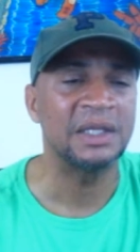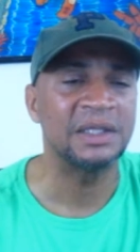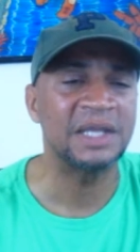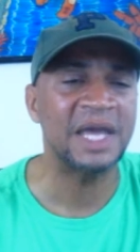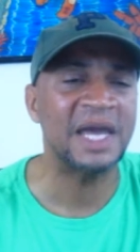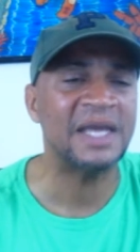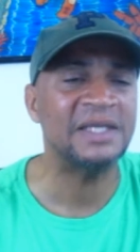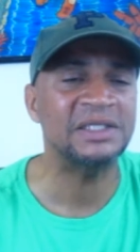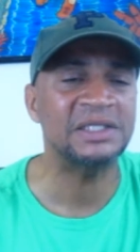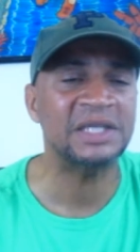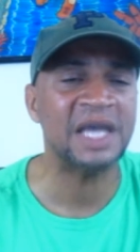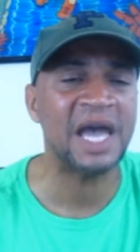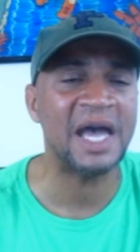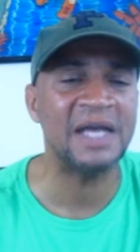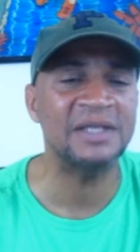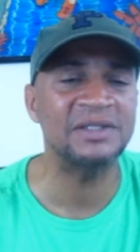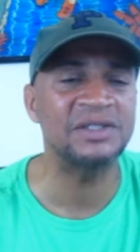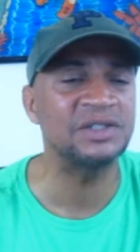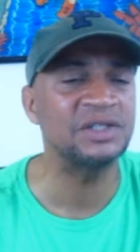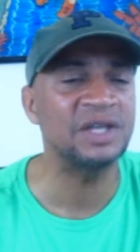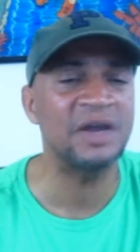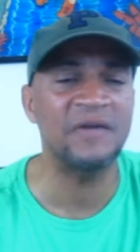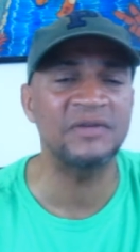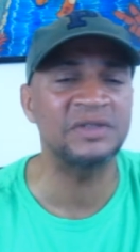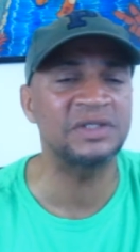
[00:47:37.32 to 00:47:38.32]
Nice
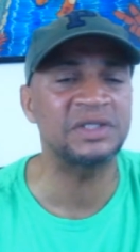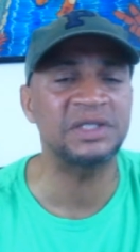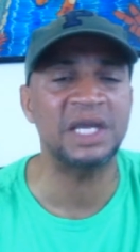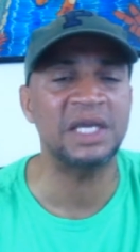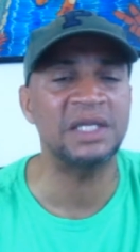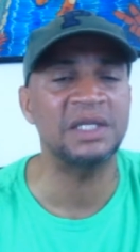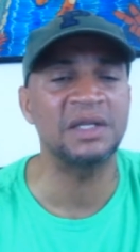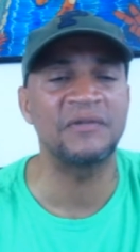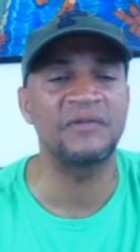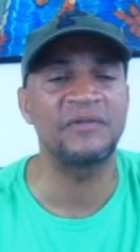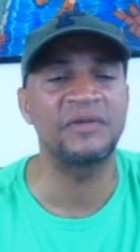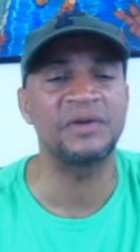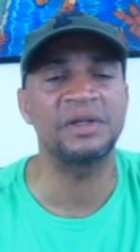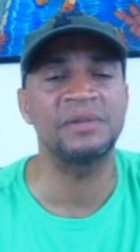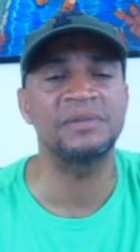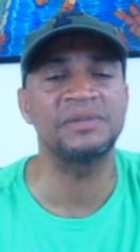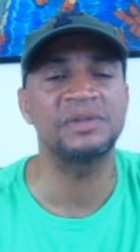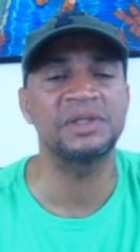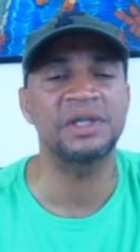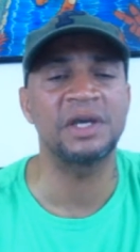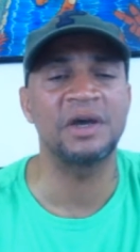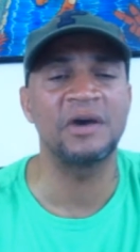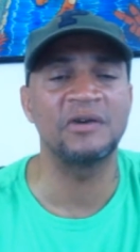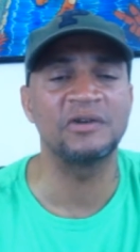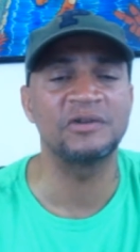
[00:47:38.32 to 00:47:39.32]
guys never stand up for
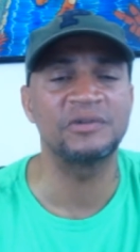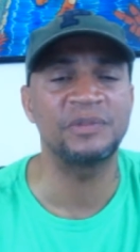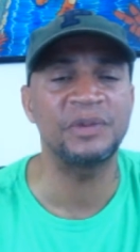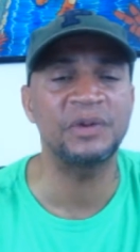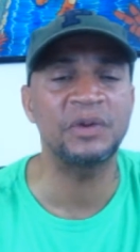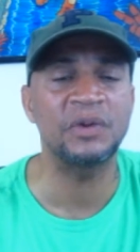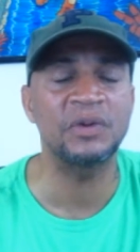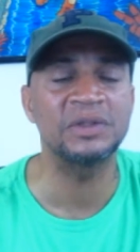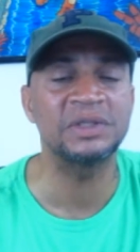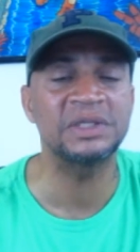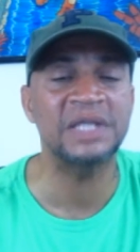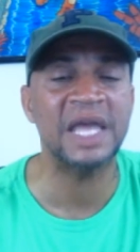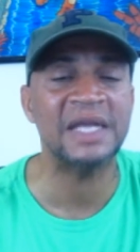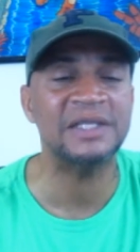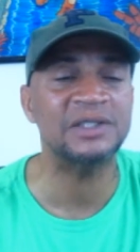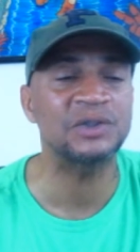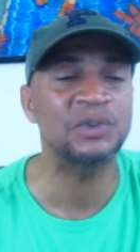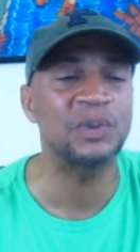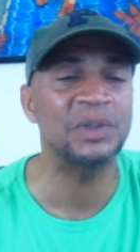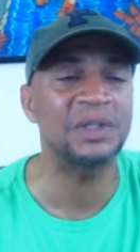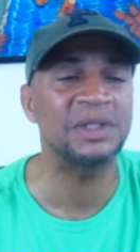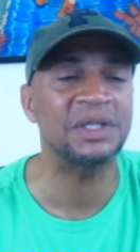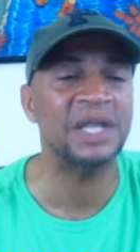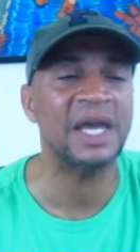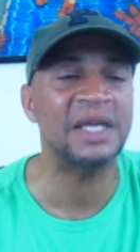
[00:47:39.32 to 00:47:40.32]
themselves because that's
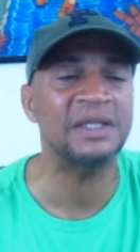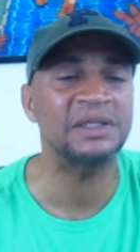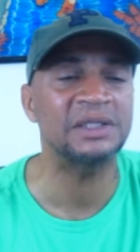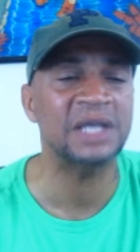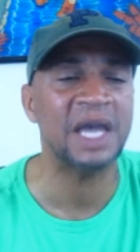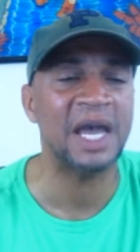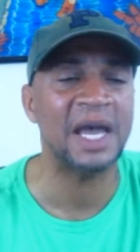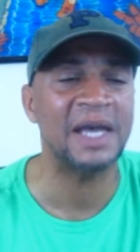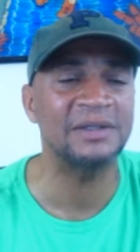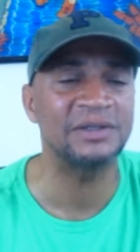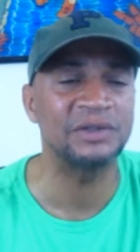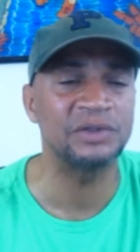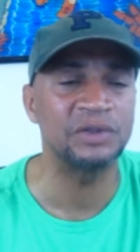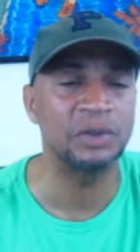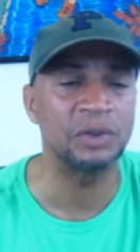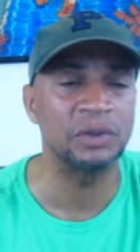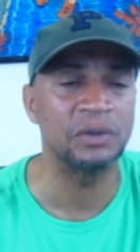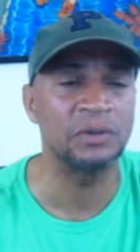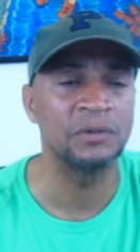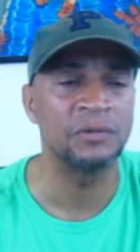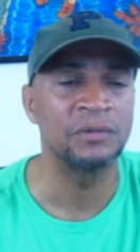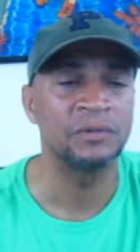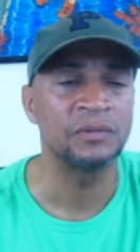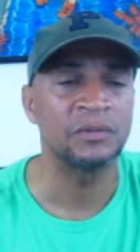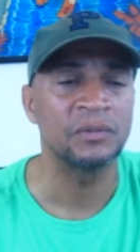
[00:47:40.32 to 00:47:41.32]
what nice guys do.
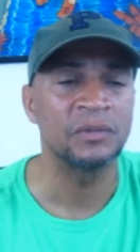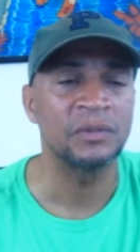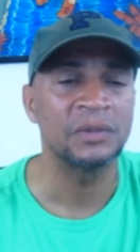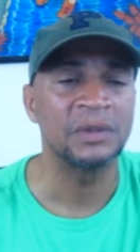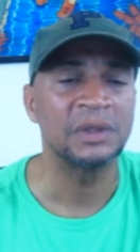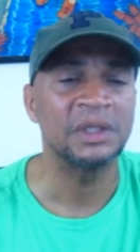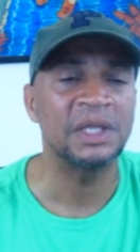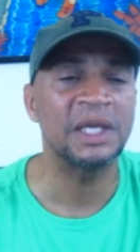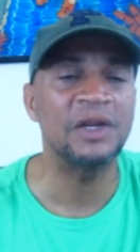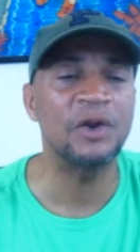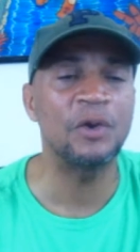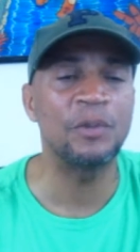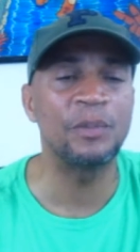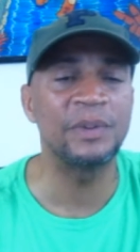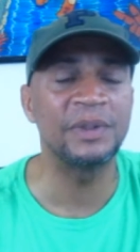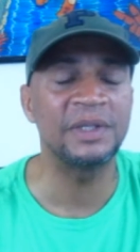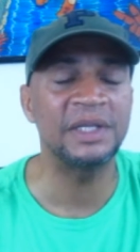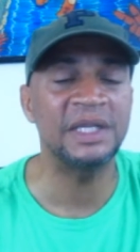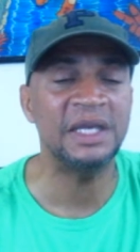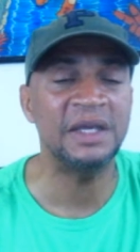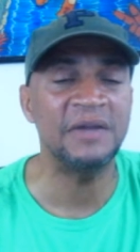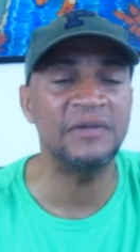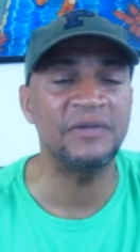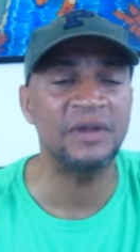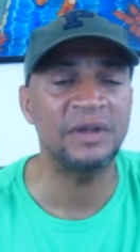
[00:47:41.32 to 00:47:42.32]
They don't
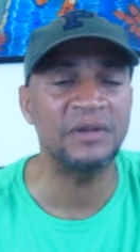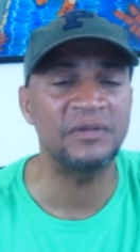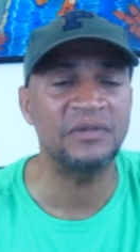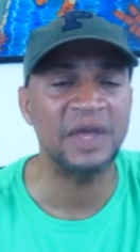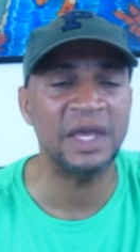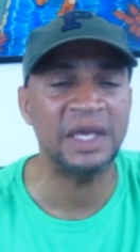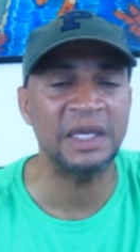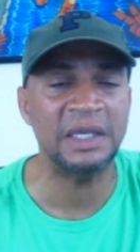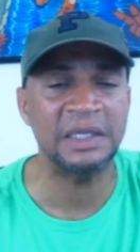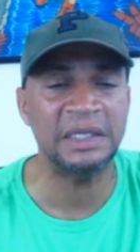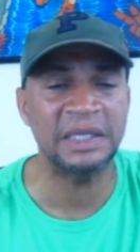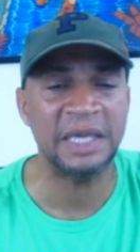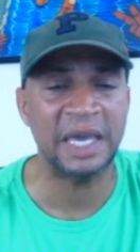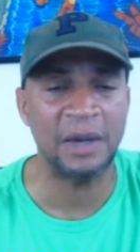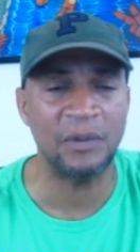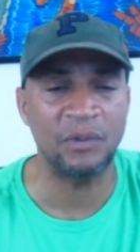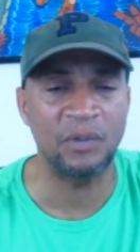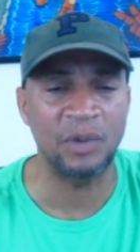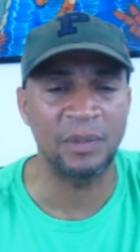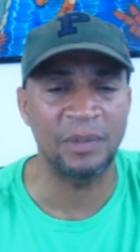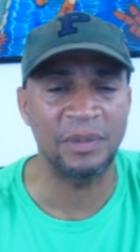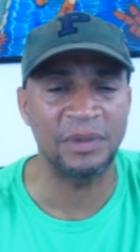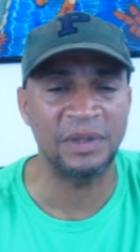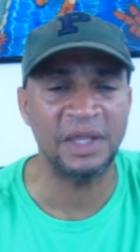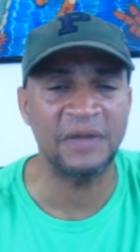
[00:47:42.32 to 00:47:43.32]
believe that they can get
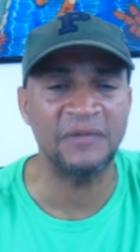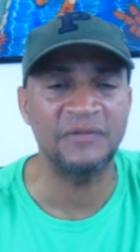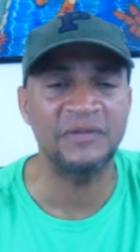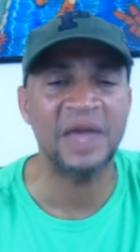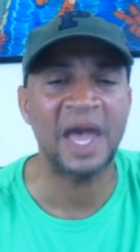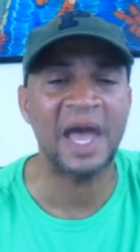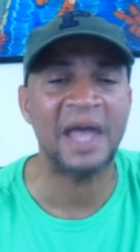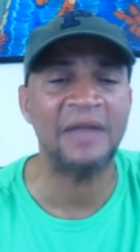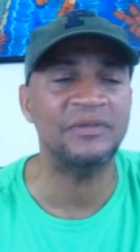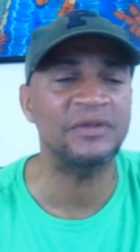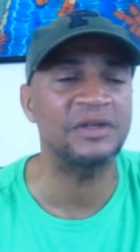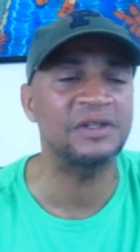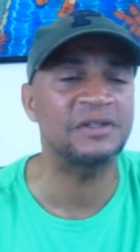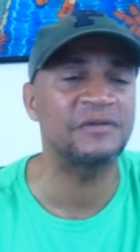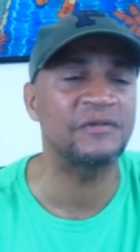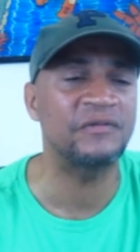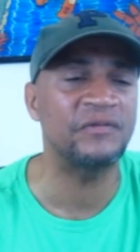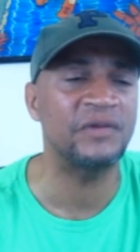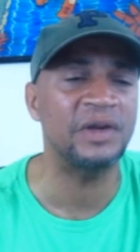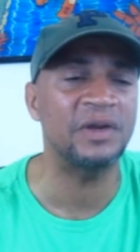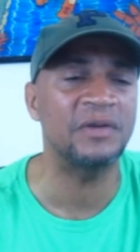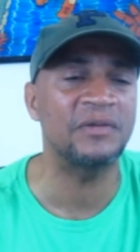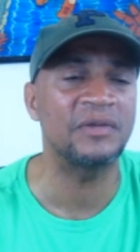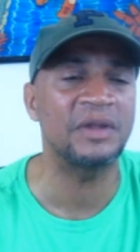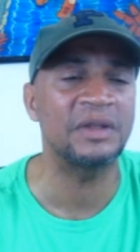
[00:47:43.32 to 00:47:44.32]
women. They've got this
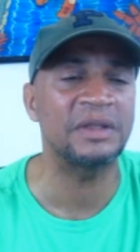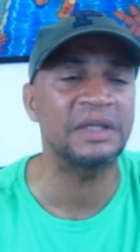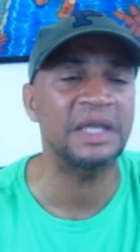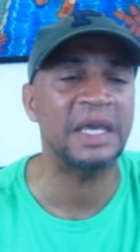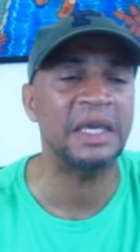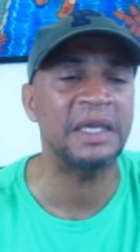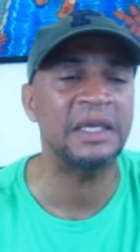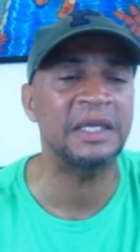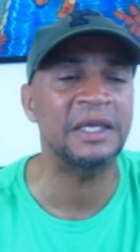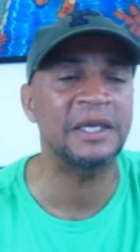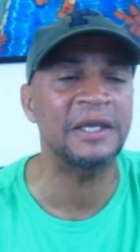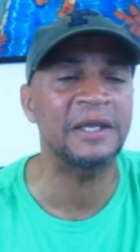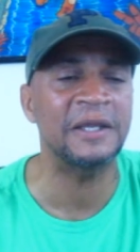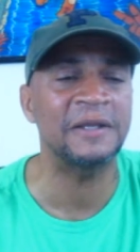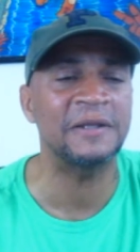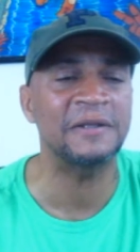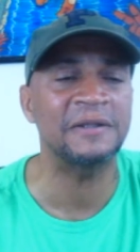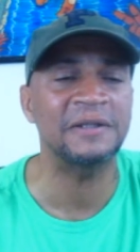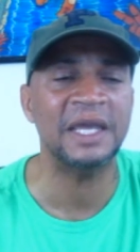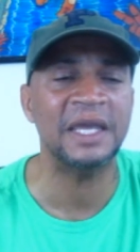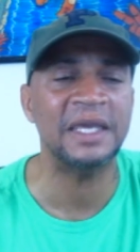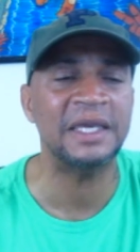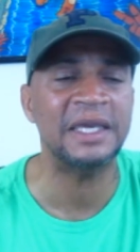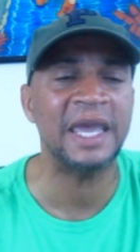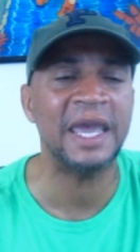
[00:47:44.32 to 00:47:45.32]
fear that they
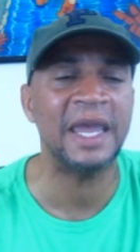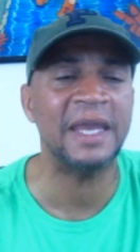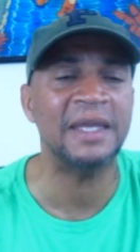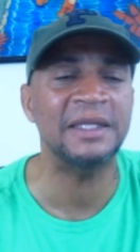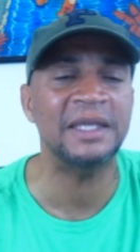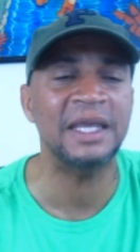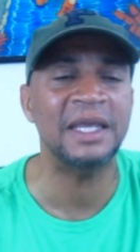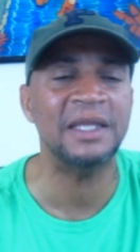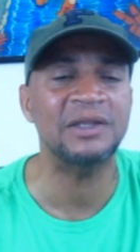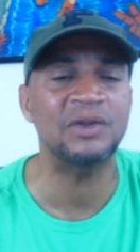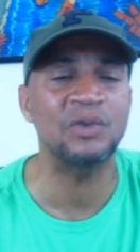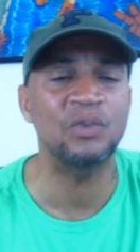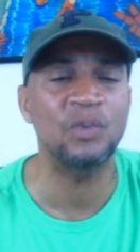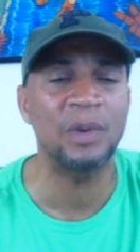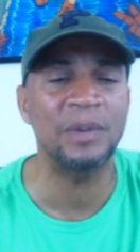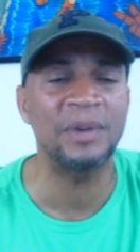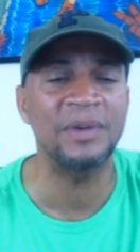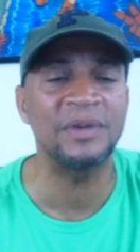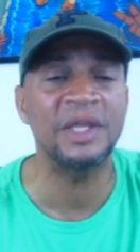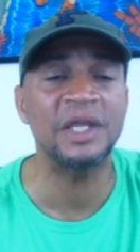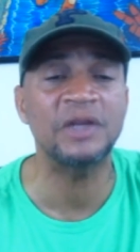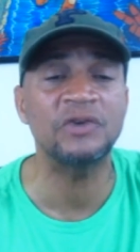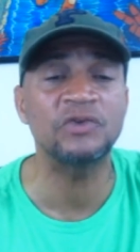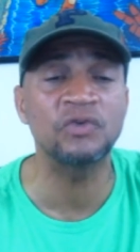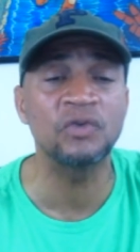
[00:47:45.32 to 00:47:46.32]
can't get the
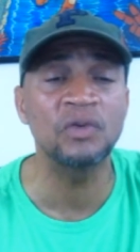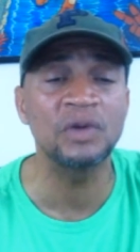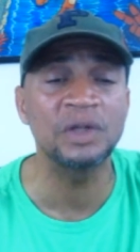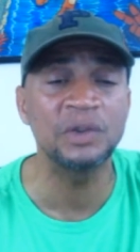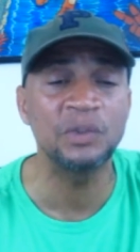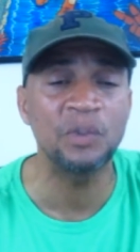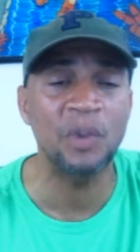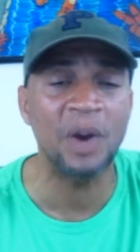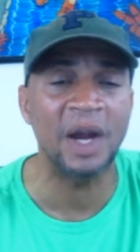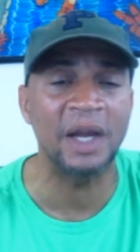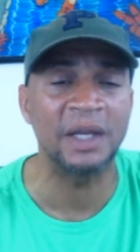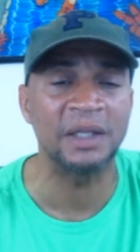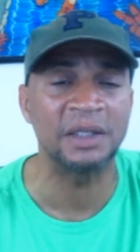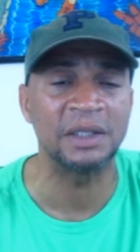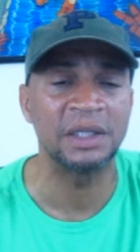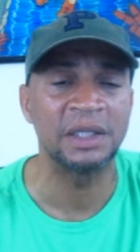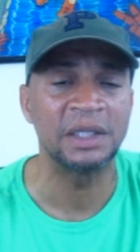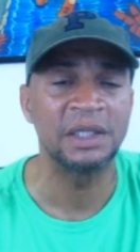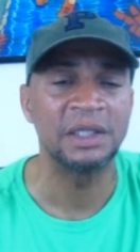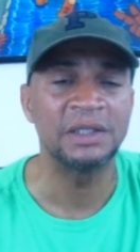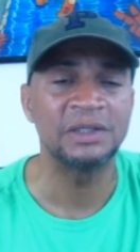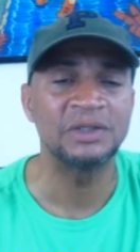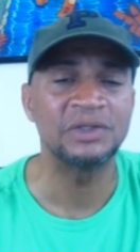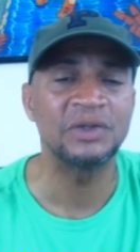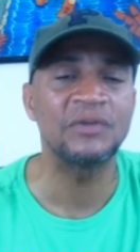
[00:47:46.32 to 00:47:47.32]
women they truly want,
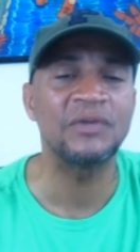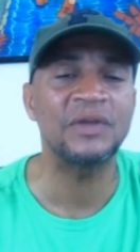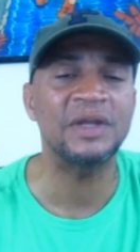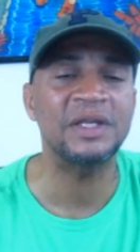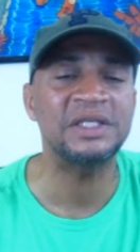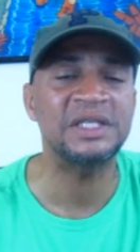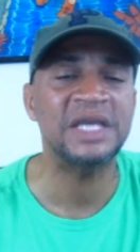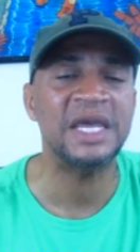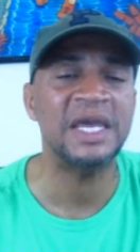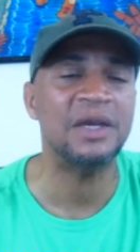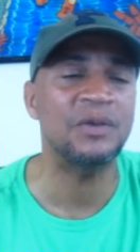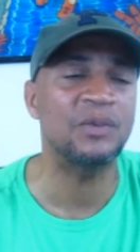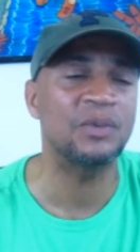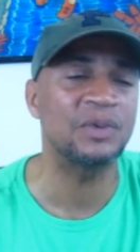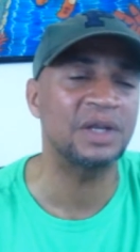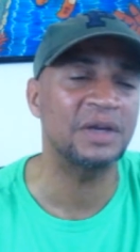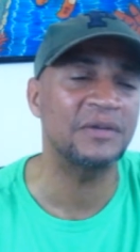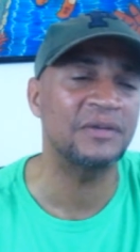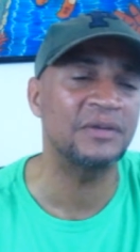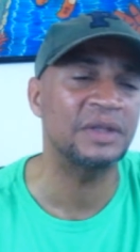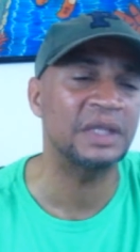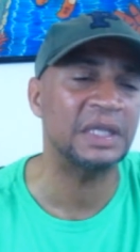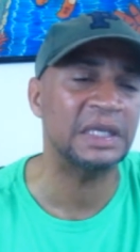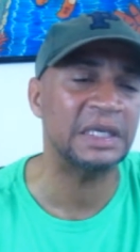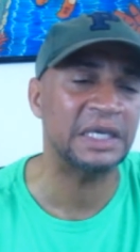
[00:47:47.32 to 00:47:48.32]
so they take
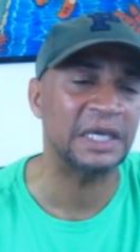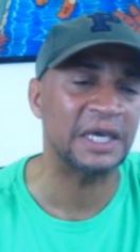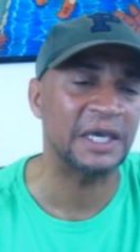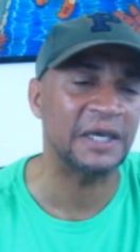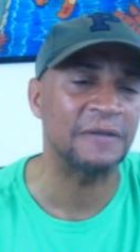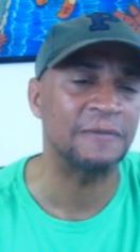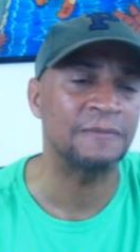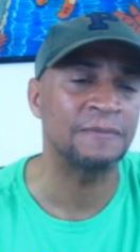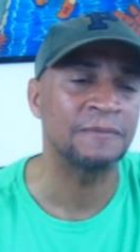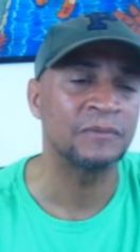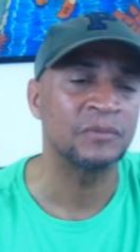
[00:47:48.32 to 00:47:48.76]
whatever they can.